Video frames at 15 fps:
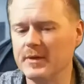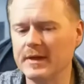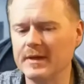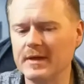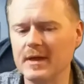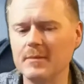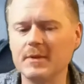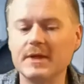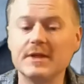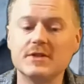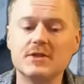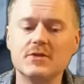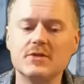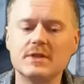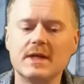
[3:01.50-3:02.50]
right there. But as
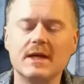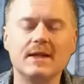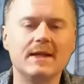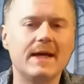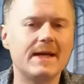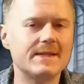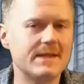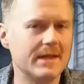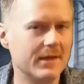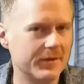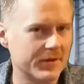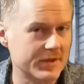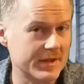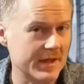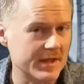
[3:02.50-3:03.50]
soon as that last
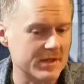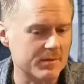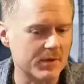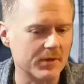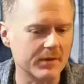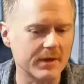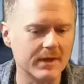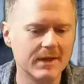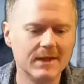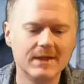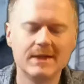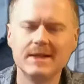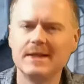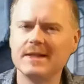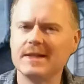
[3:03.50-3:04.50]
elder sign is broken,
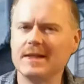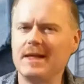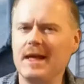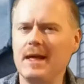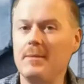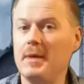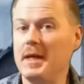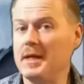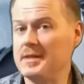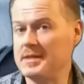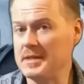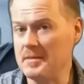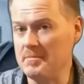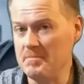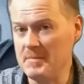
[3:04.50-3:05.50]
the game
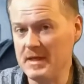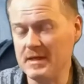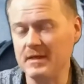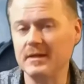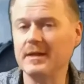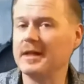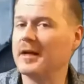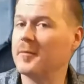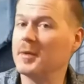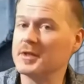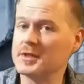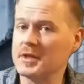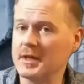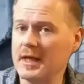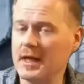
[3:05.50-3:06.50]
ends immediately and
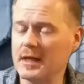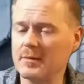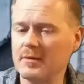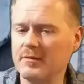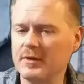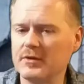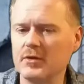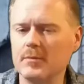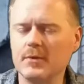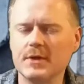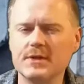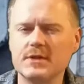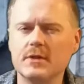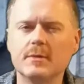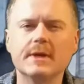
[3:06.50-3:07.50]
everybody's going to count up their victory
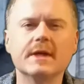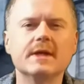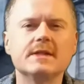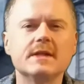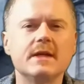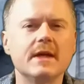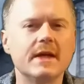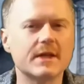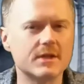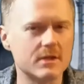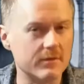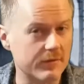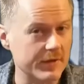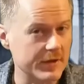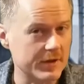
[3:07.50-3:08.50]
points. Nobody gets any
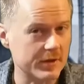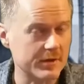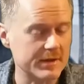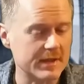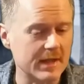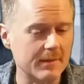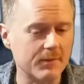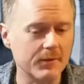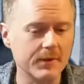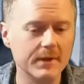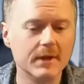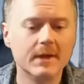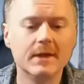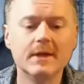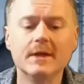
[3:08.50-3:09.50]
extra free turns at that point.
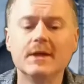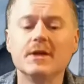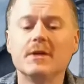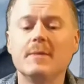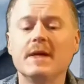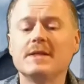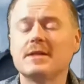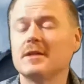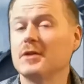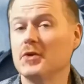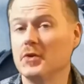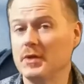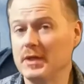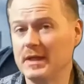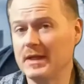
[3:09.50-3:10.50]
You're basically
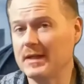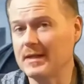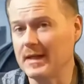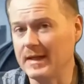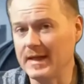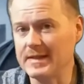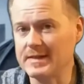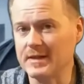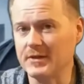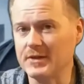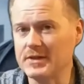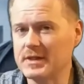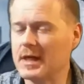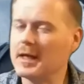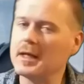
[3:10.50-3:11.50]
going to get that last
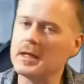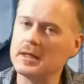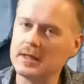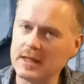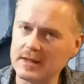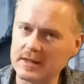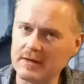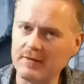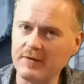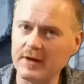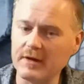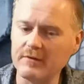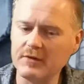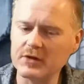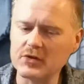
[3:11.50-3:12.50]
elder sign and get that
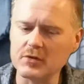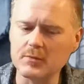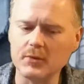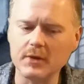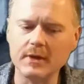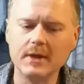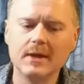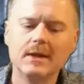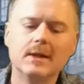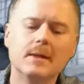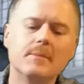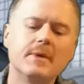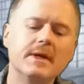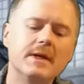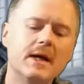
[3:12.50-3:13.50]
final victory point.
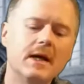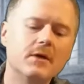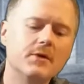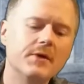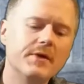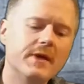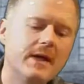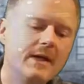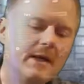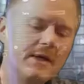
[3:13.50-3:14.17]
But not only that,